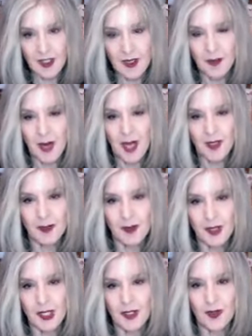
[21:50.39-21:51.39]

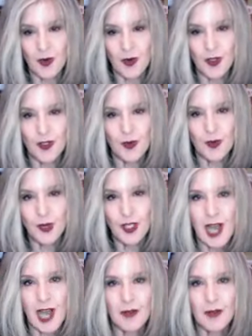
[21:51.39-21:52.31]
possibly going to work out